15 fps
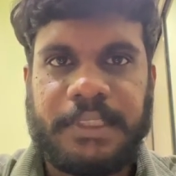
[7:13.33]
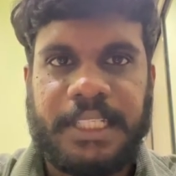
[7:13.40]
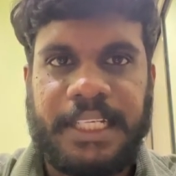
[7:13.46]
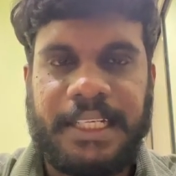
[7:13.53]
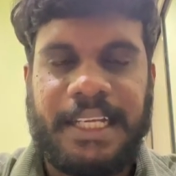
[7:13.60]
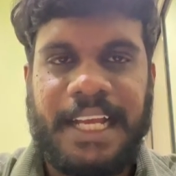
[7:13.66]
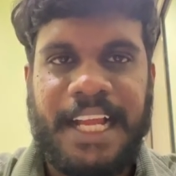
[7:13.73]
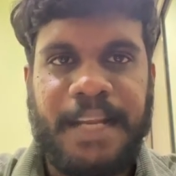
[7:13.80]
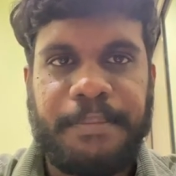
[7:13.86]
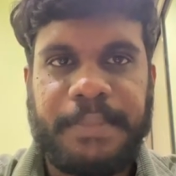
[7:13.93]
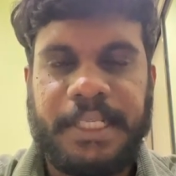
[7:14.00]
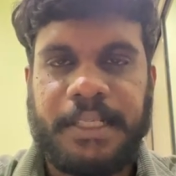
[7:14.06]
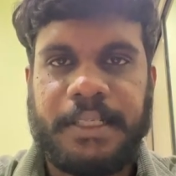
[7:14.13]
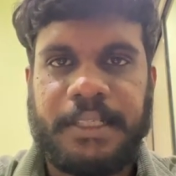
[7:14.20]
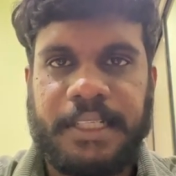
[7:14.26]
it
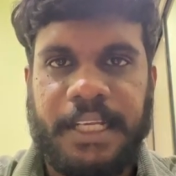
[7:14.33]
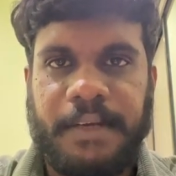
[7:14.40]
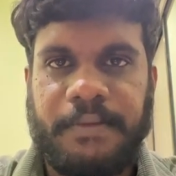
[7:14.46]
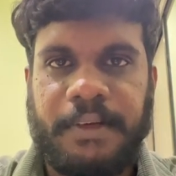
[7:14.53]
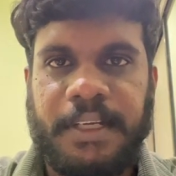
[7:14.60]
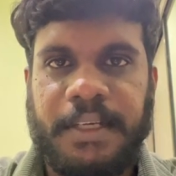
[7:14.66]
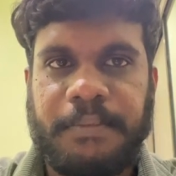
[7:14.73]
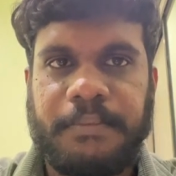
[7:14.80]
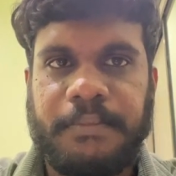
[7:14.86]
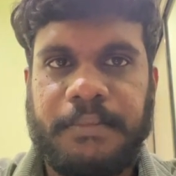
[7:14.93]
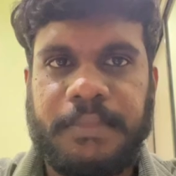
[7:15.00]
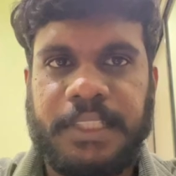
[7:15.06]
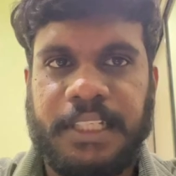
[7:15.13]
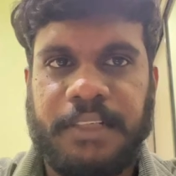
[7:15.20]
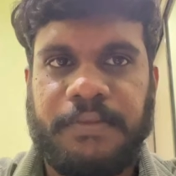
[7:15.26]
helped develop
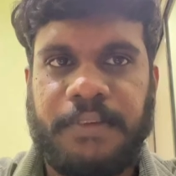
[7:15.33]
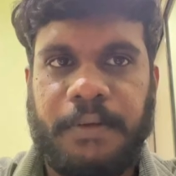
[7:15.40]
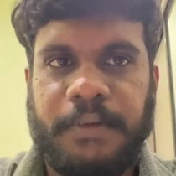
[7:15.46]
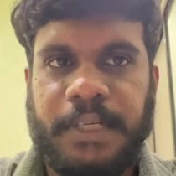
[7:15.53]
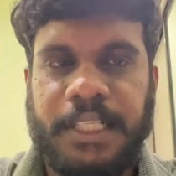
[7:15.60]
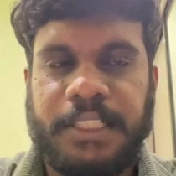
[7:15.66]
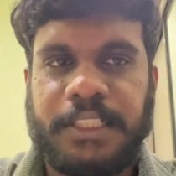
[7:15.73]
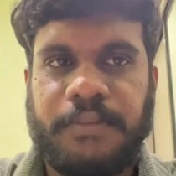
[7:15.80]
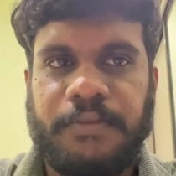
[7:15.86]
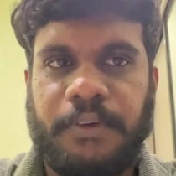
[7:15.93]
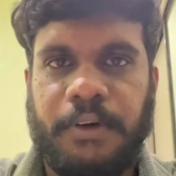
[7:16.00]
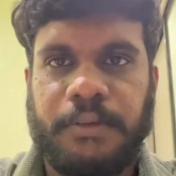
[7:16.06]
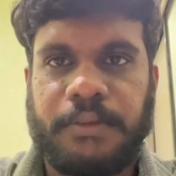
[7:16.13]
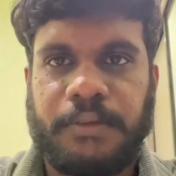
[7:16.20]
the foundation for